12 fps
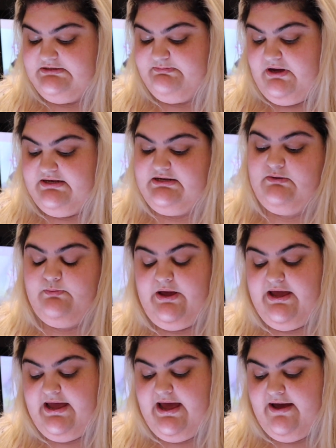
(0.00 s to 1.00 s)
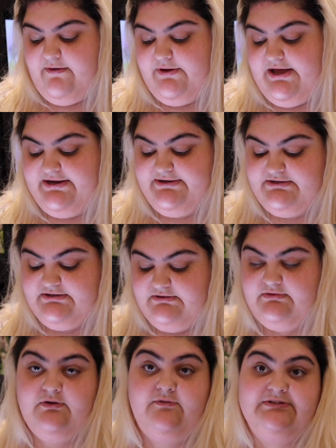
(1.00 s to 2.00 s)
but I did weigh it out and
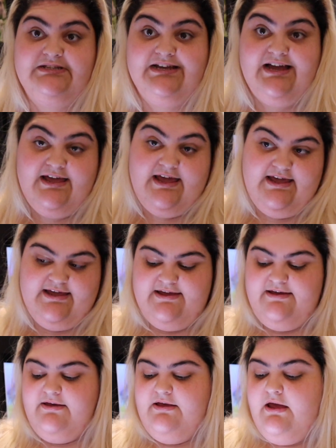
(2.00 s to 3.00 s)
obviously I ate it.